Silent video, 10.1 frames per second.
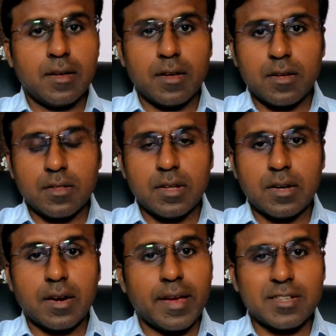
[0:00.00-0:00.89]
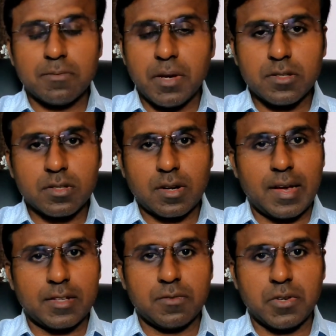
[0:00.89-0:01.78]
uh, the race based
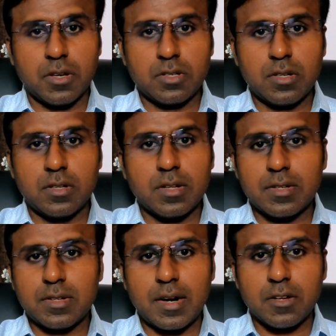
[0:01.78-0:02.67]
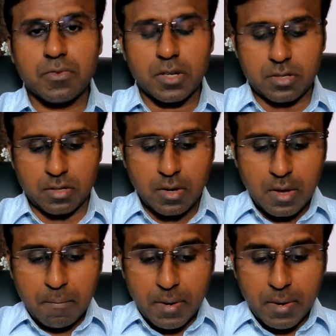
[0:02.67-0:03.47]
classification and the stratification